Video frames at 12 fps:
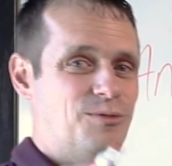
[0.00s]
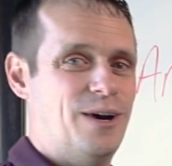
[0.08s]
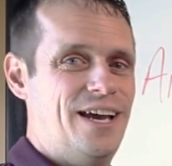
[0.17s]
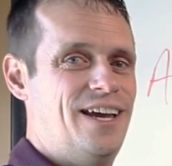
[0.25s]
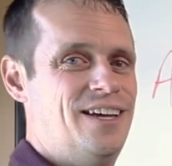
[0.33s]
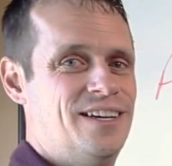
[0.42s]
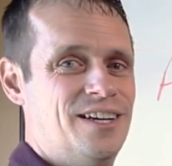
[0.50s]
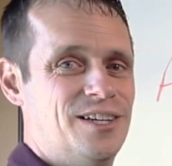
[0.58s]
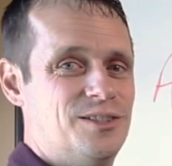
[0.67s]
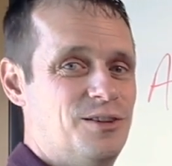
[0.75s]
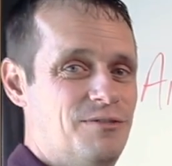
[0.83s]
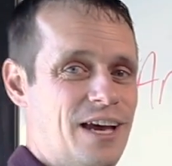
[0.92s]
good way
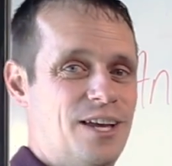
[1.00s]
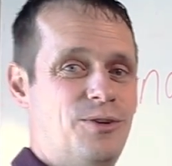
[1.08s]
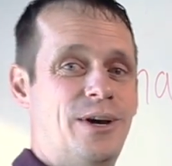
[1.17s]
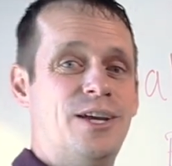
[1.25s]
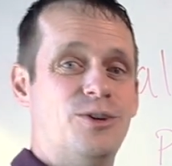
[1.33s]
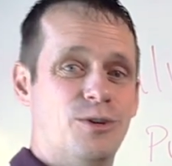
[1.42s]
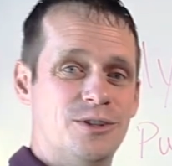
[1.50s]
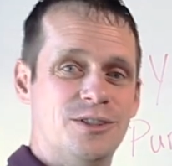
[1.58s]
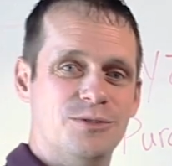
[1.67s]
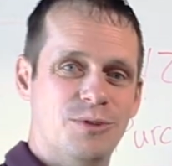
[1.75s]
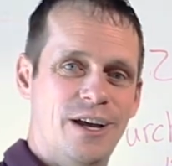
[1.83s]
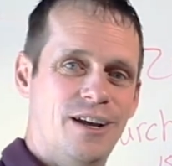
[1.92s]
to evaluate
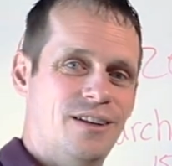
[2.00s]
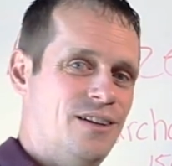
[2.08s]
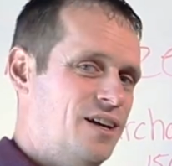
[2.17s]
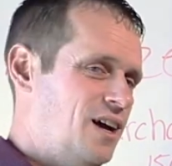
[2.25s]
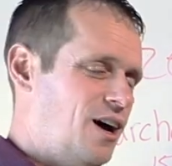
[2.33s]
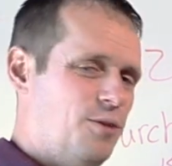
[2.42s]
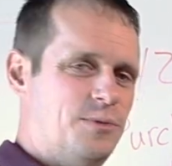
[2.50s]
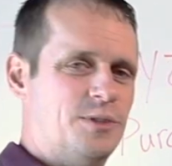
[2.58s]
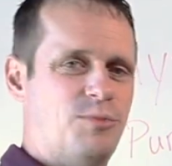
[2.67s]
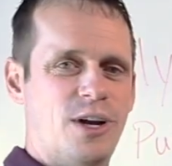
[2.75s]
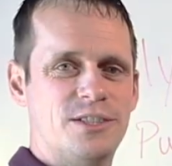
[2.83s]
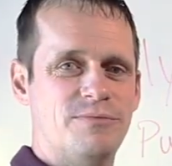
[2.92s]
yours as well. I hope
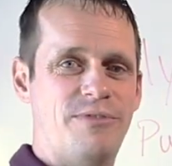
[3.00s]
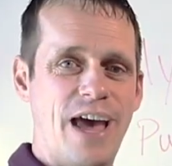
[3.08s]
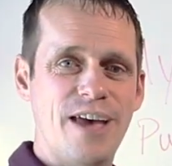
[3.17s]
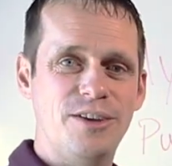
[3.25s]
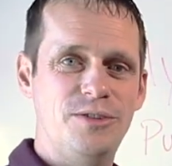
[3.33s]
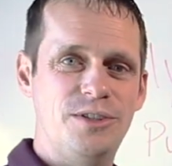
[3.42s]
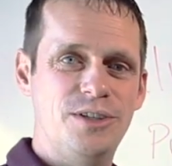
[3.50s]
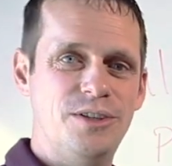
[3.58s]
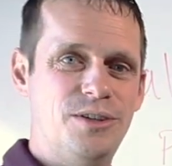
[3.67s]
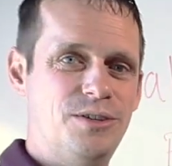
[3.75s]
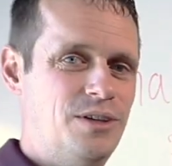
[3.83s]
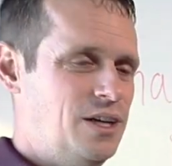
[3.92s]
this brought some value to
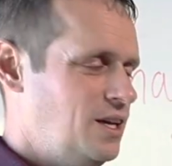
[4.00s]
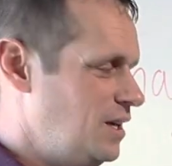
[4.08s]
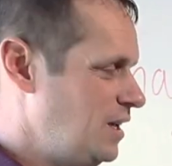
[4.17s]
you.